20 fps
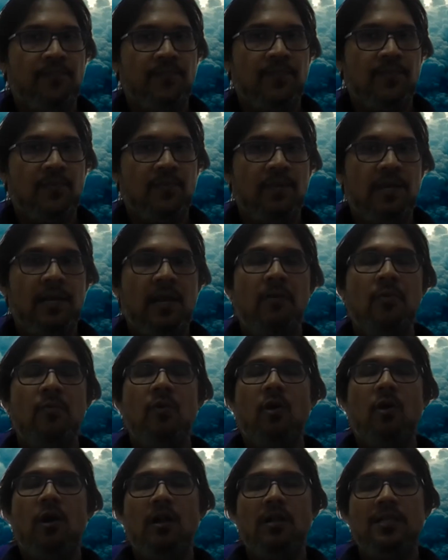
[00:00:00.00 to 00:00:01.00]
So we can't do
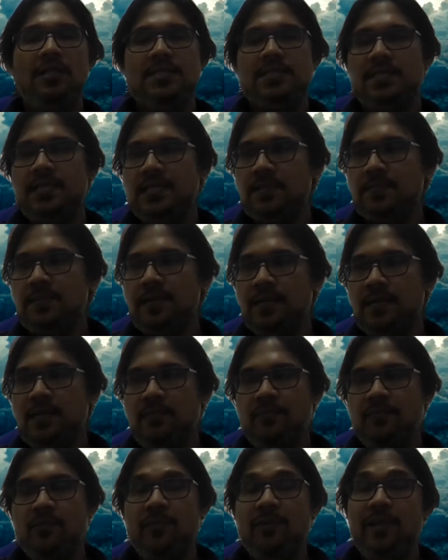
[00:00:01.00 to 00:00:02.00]
all these things, but
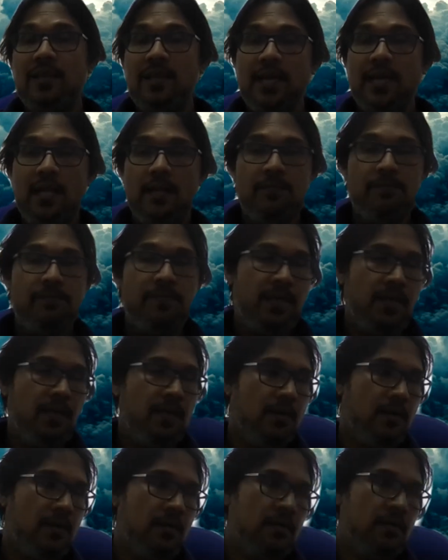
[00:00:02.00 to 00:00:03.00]
if you really help me
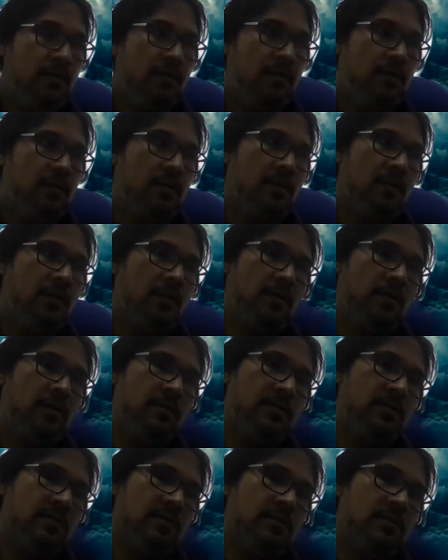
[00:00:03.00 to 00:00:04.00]
on uh,
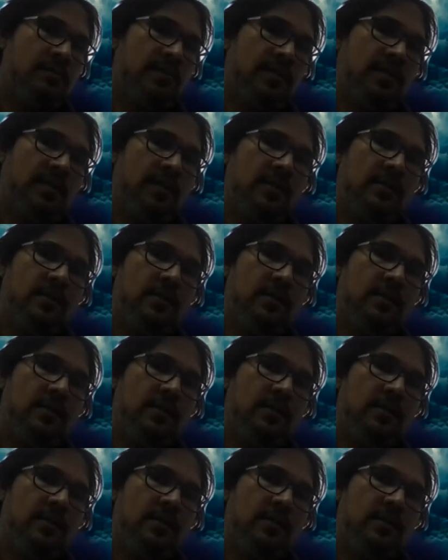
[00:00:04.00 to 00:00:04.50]
this particular